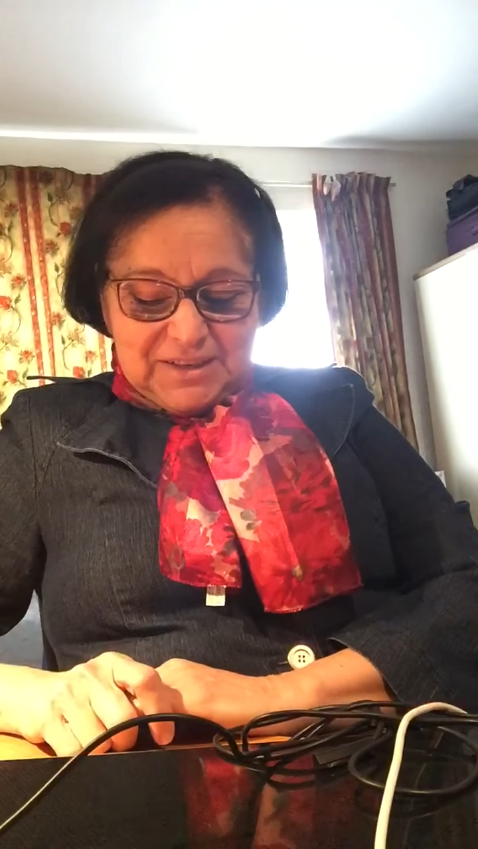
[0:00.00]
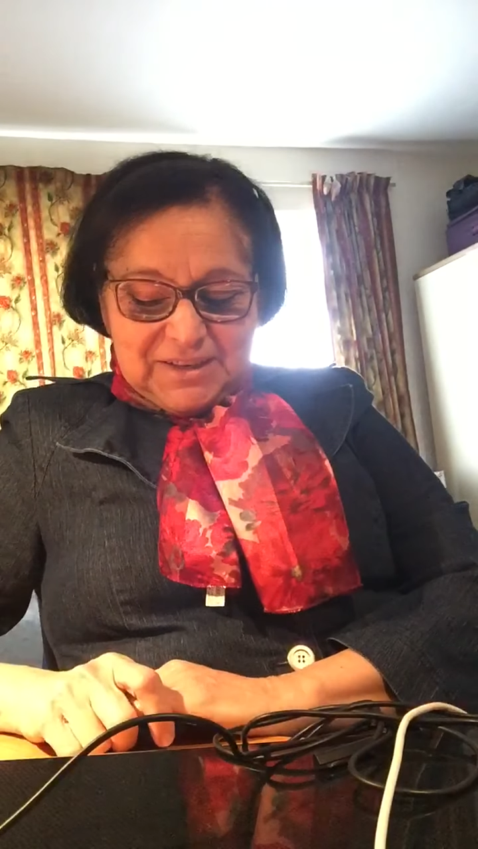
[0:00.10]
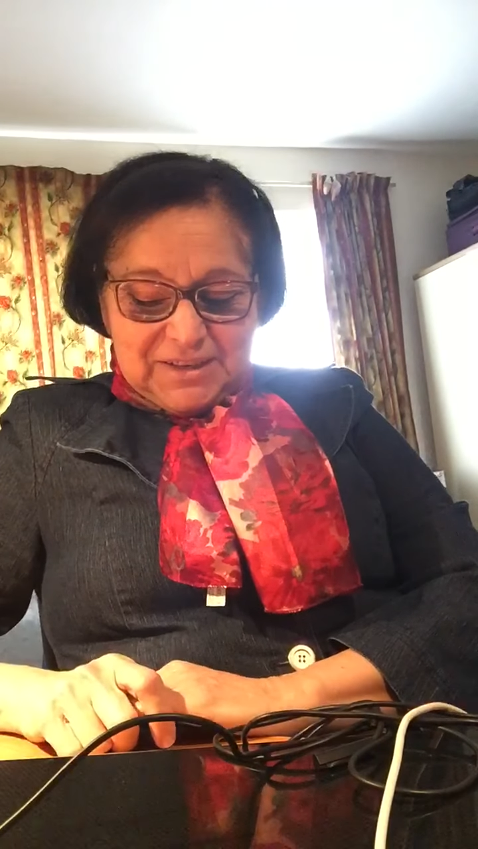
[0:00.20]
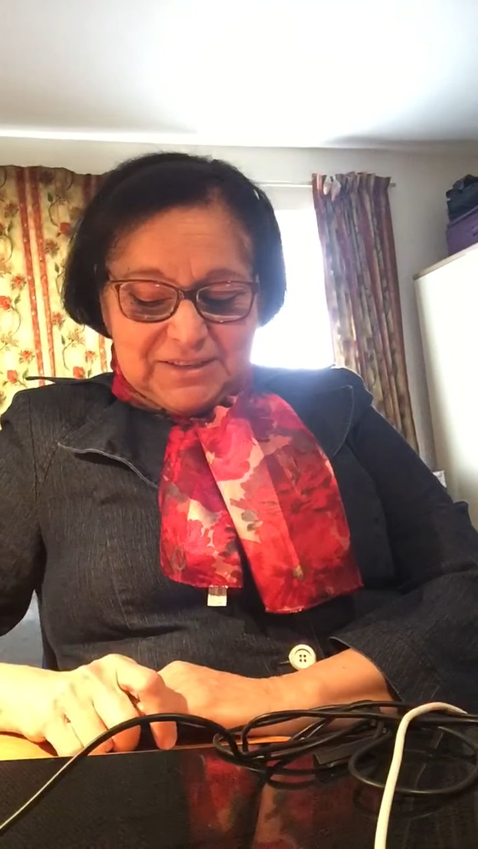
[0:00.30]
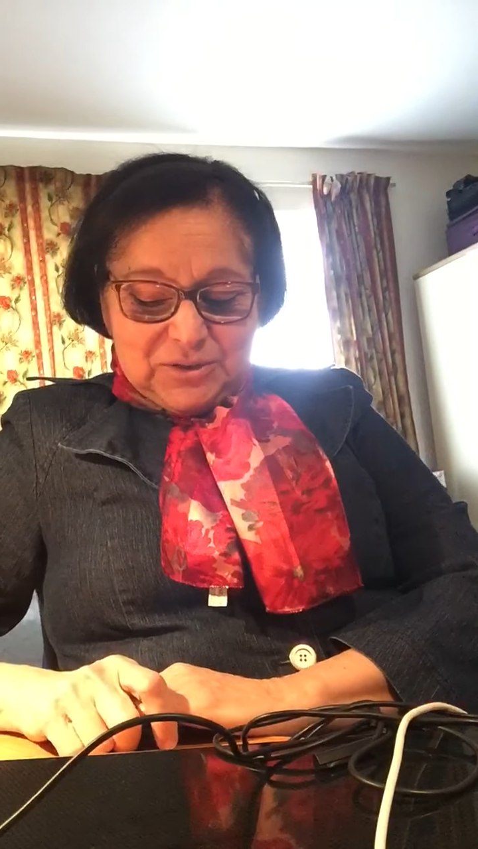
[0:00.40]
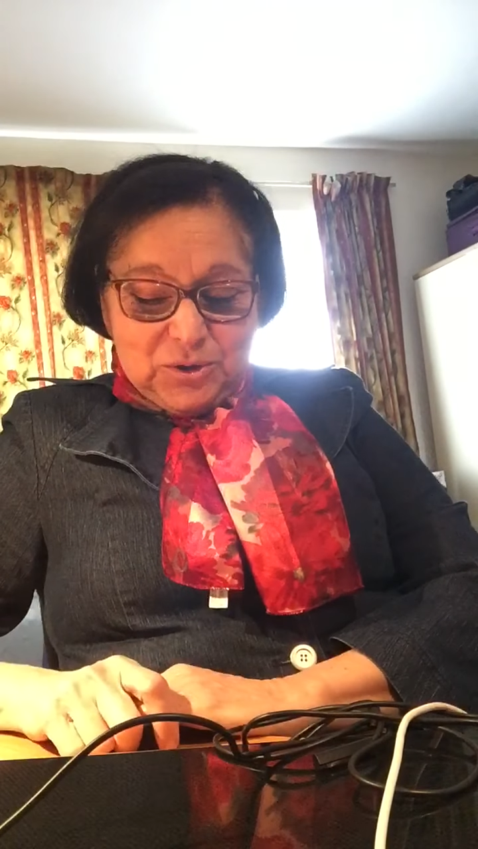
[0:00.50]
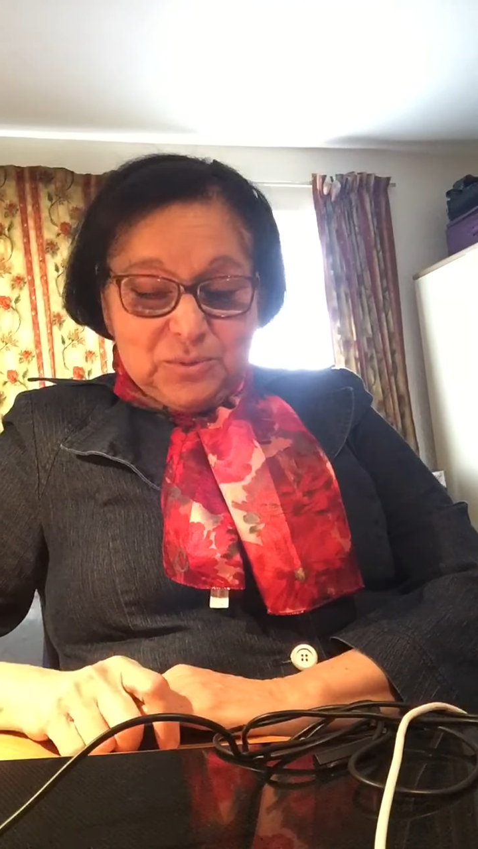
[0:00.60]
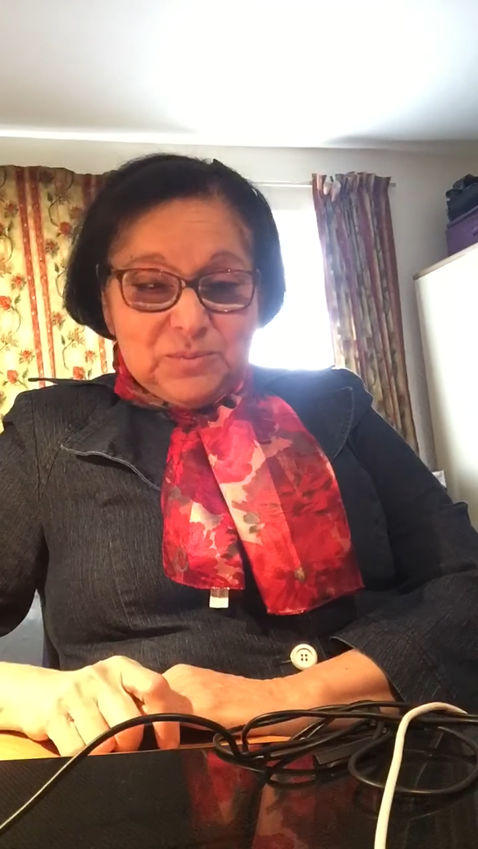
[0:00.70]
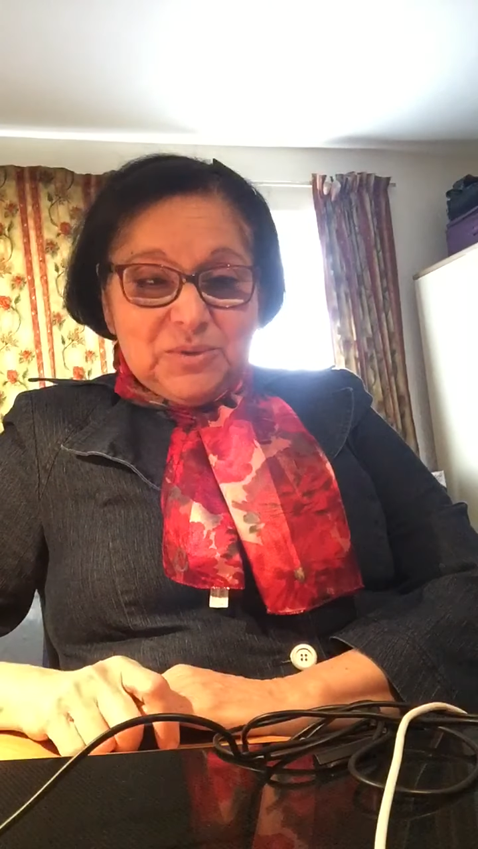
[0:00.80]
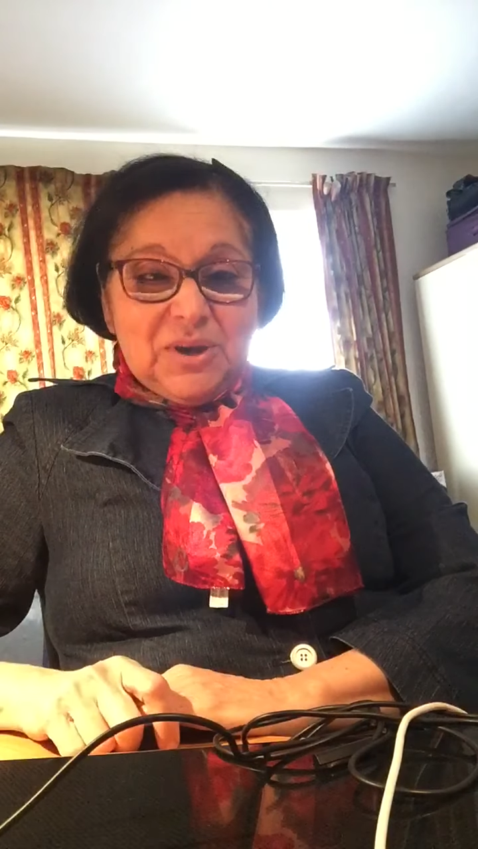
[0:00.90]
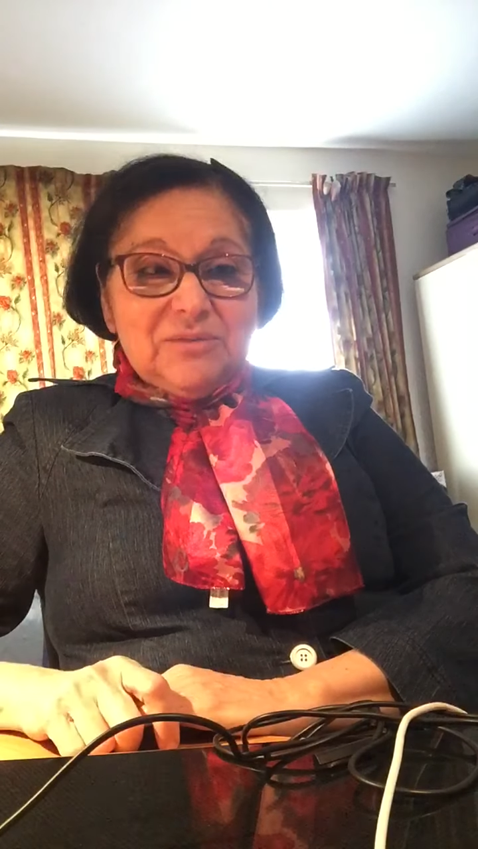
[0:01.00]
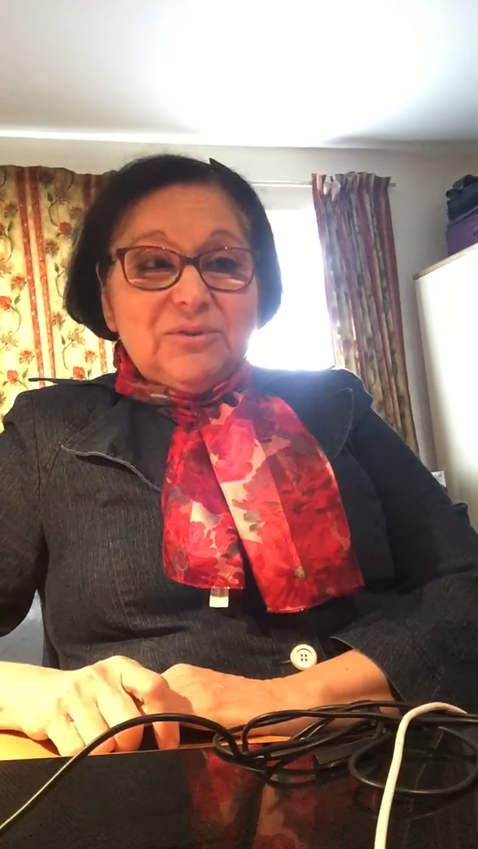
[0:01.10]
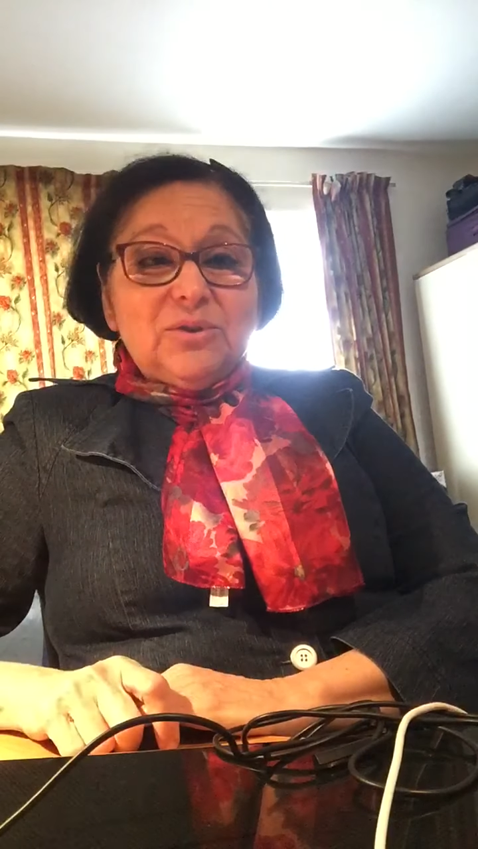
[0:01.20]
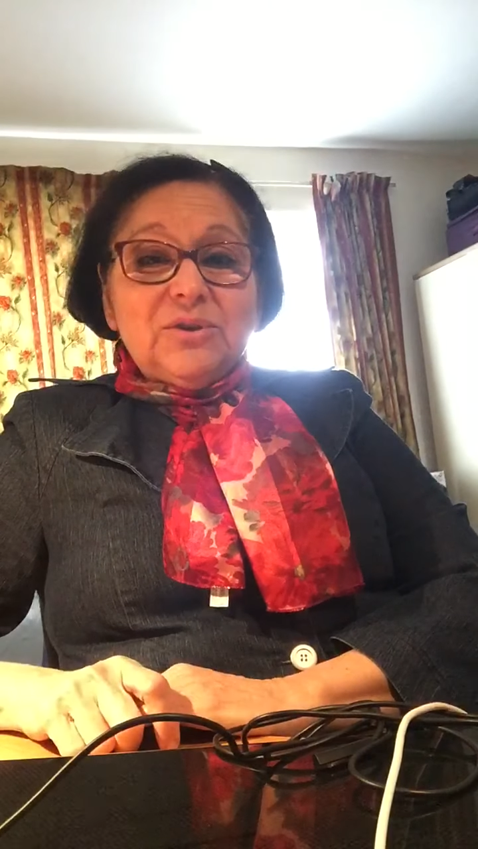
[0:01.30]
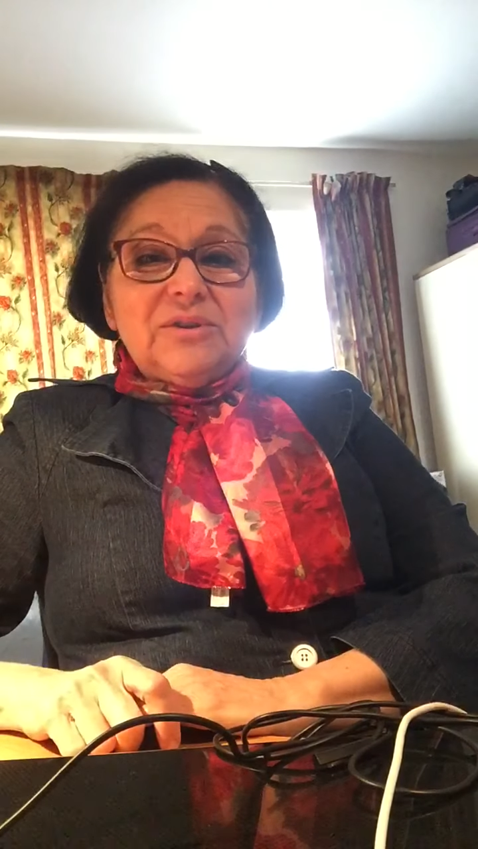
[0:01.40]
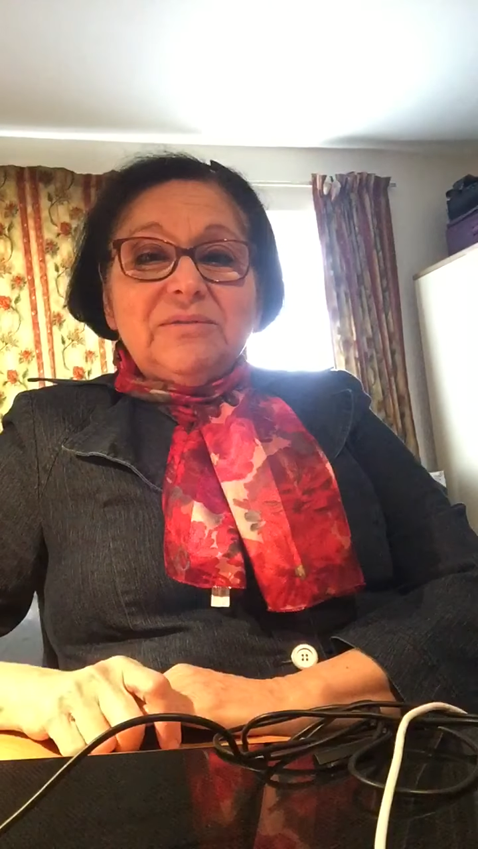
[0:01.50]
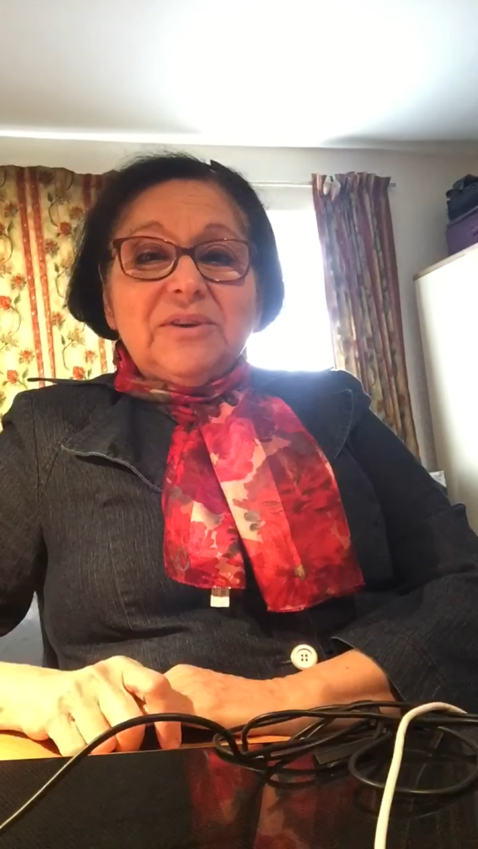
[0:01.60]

and hope you haven't caught the